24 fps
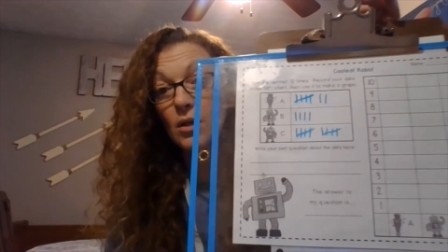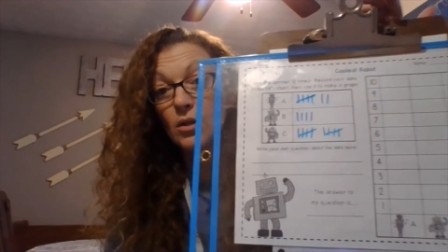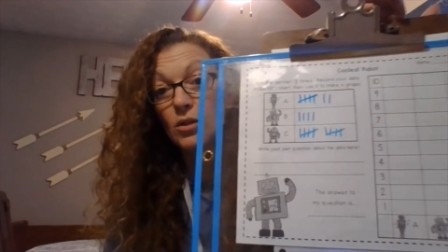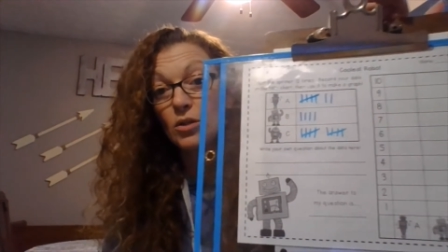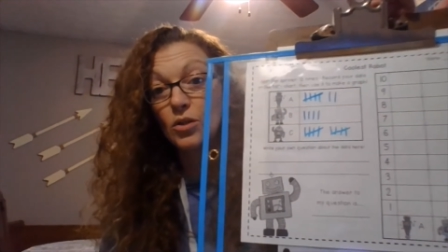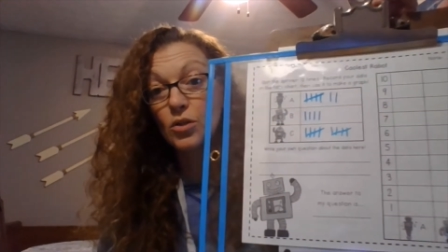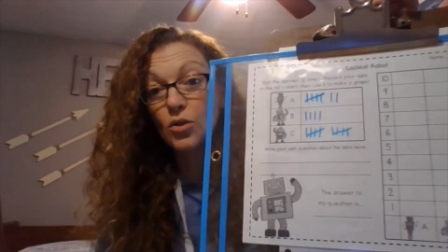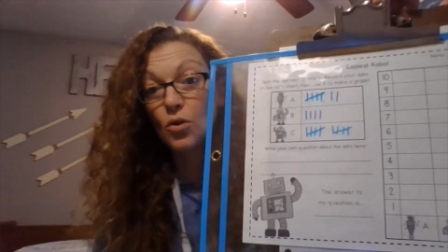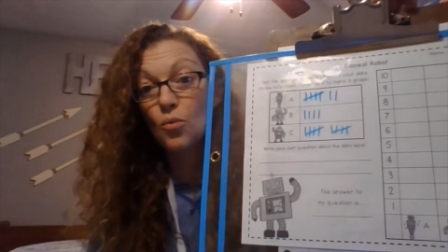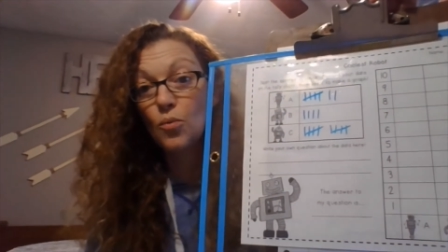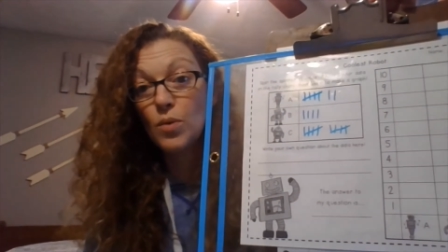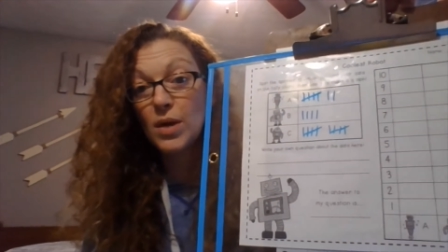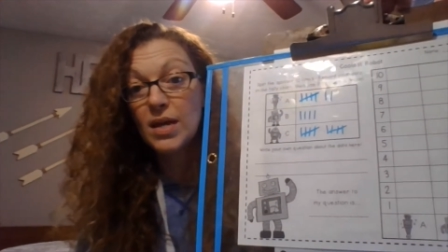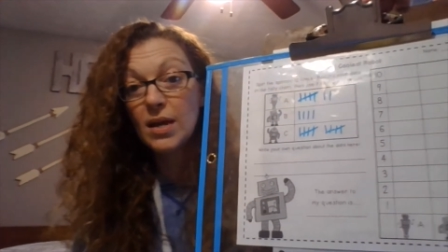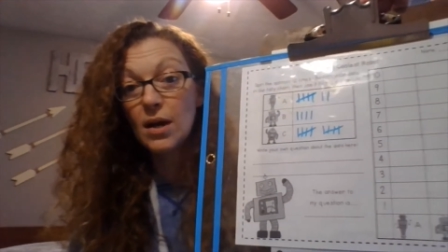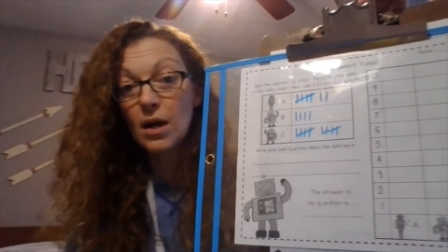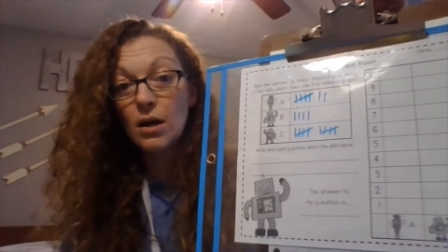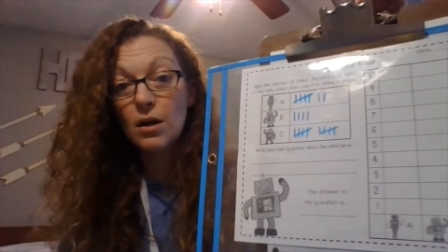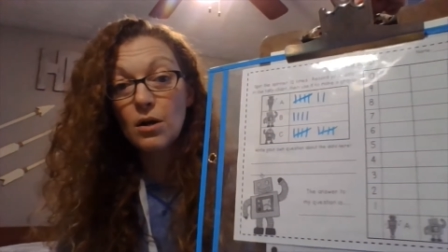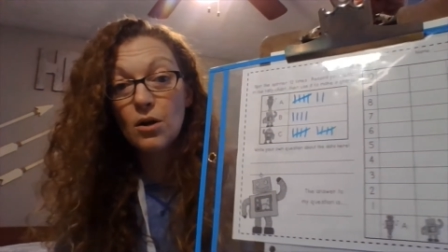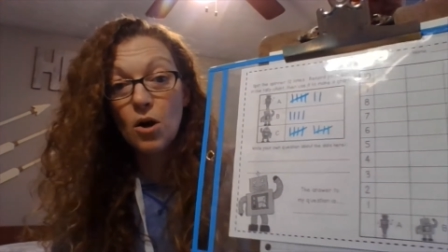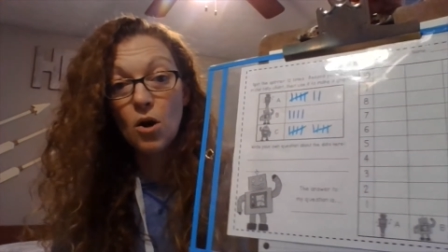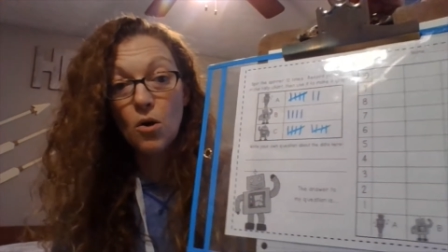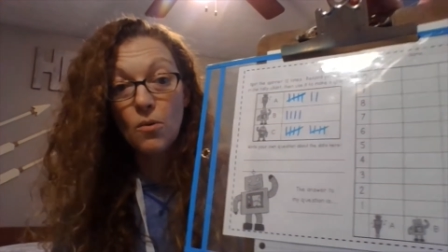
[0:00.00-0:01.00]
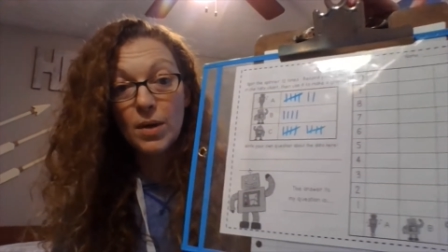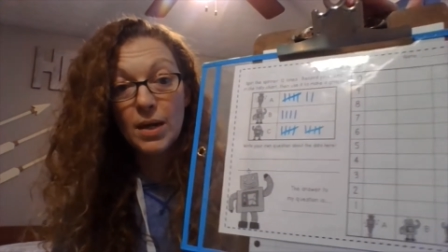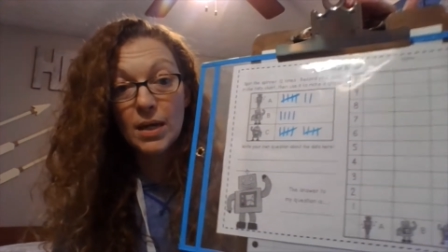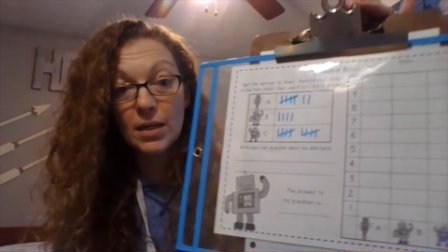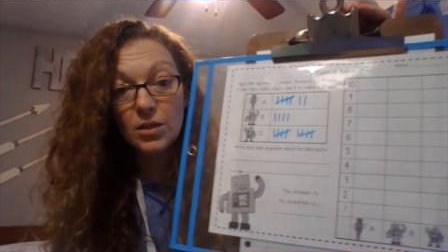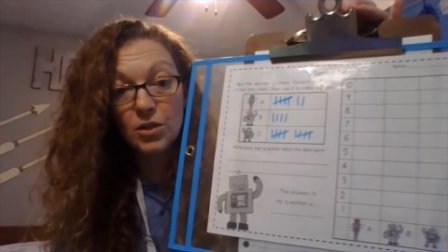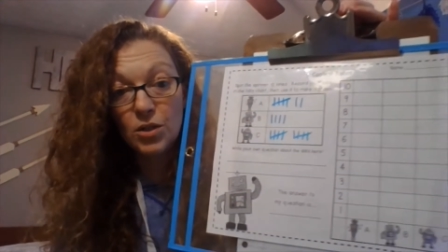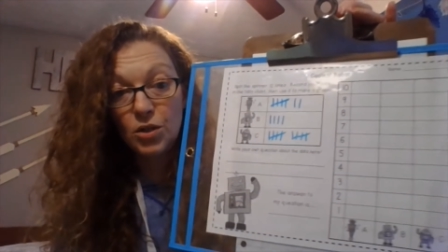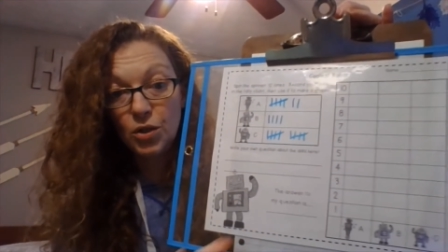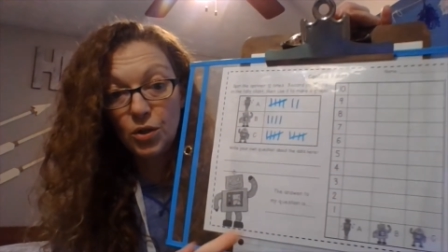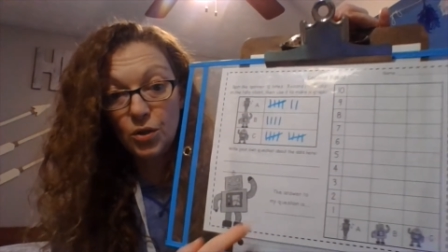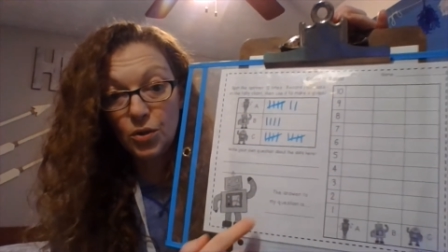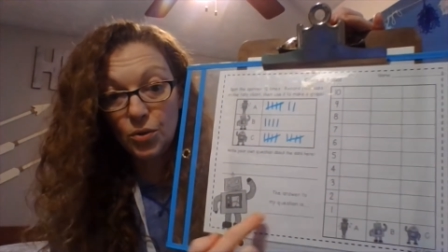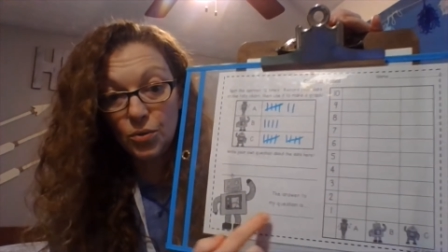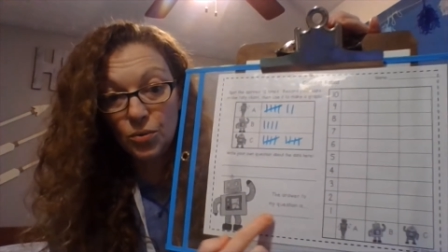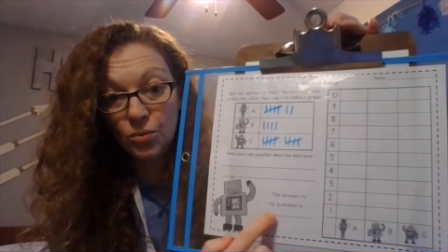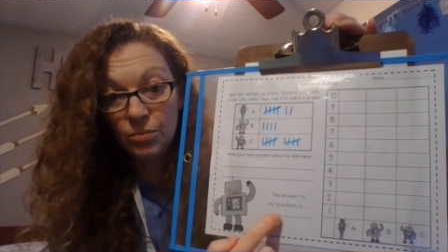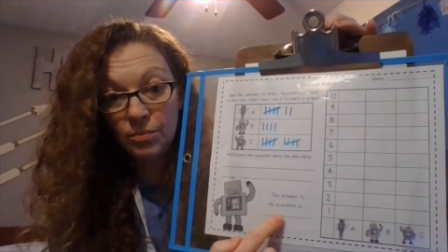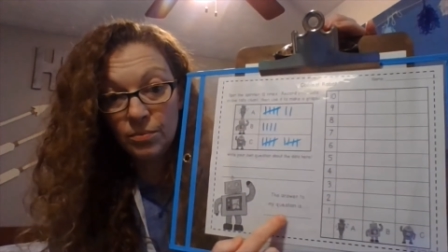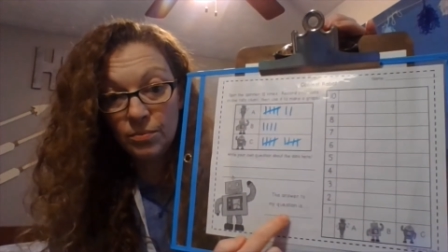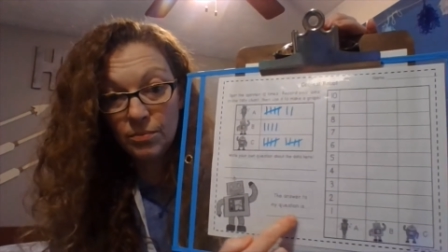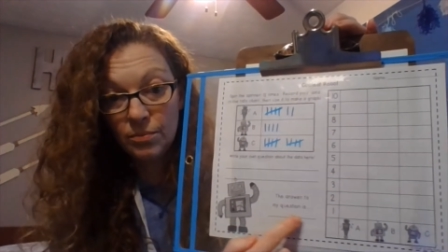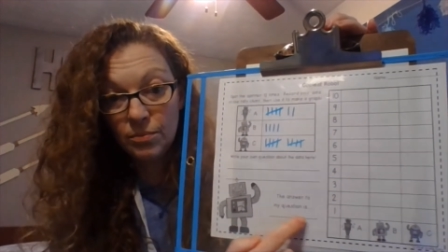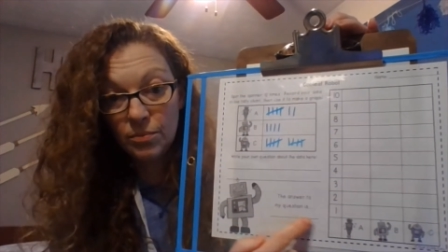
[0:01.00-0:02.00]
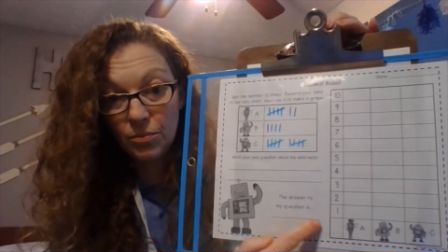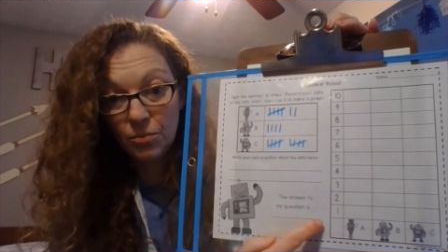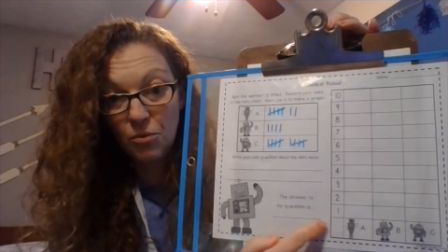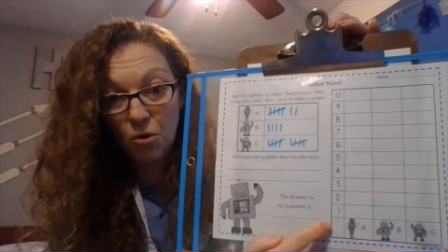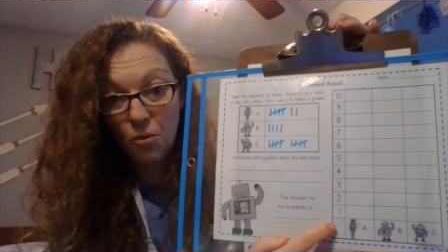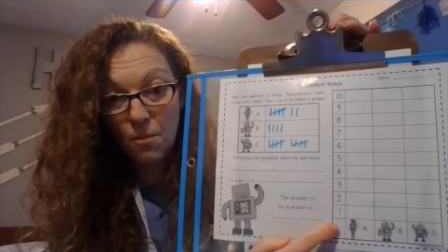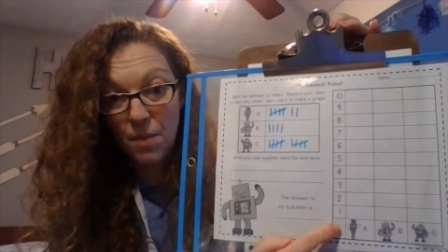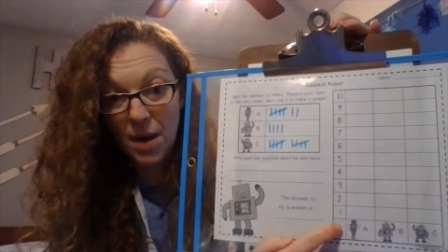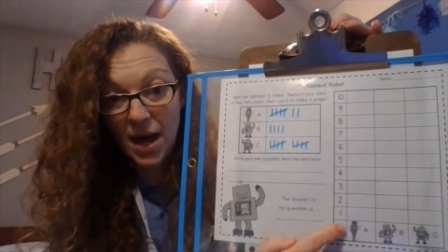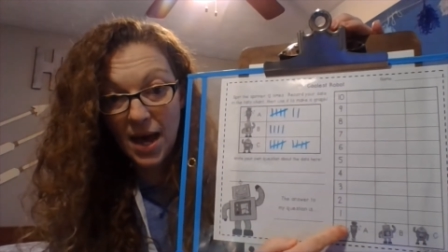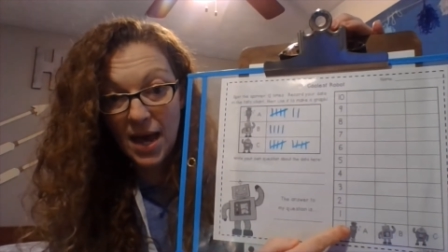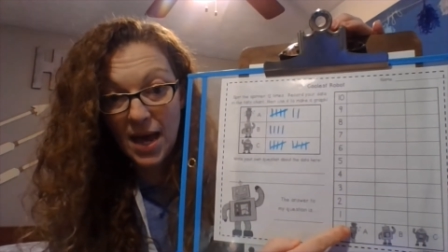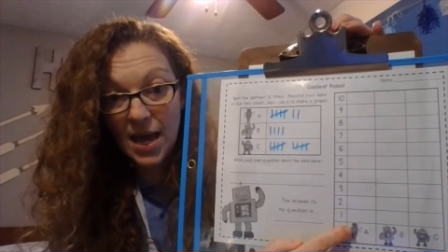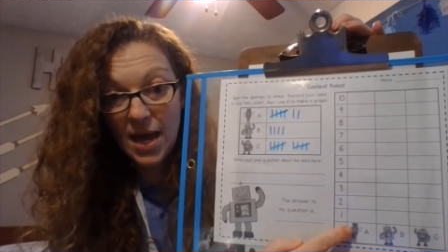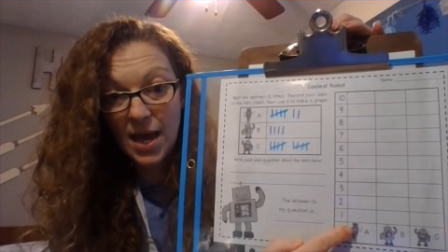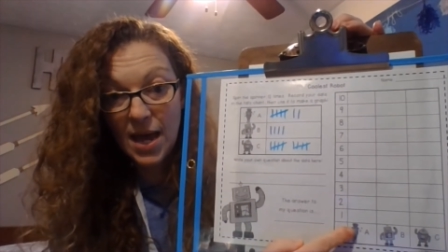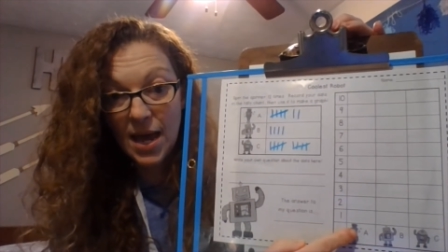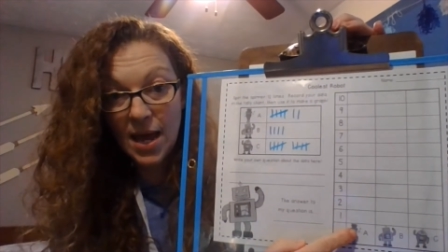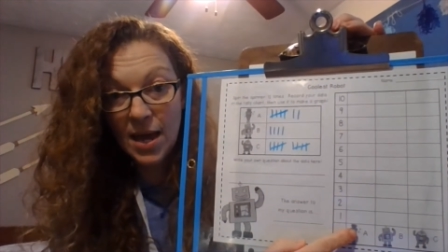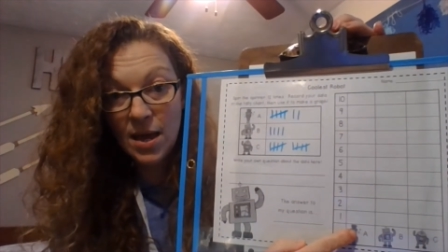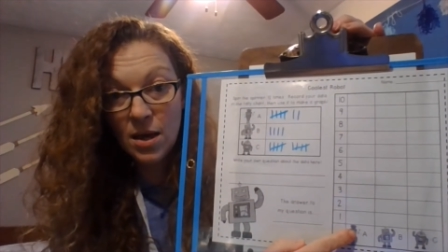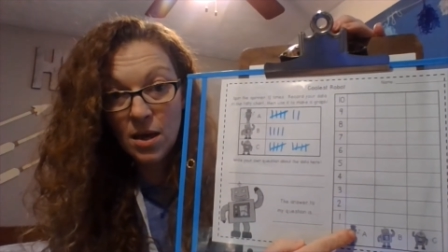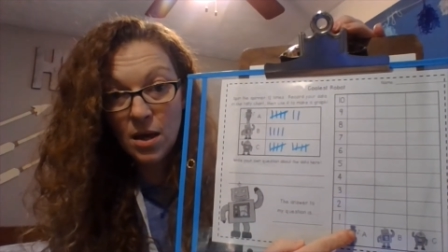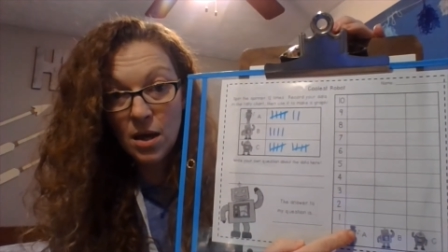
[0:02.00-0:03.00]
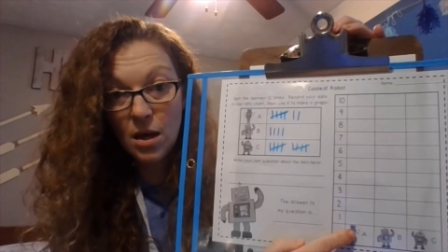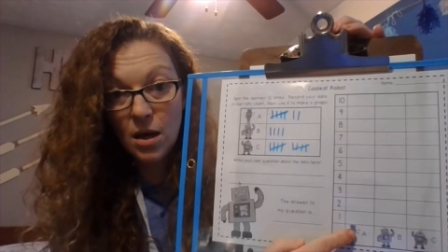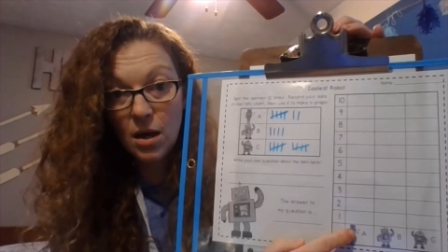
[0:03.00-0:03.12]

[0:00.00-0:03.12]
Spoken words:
So we are going to, Robot A,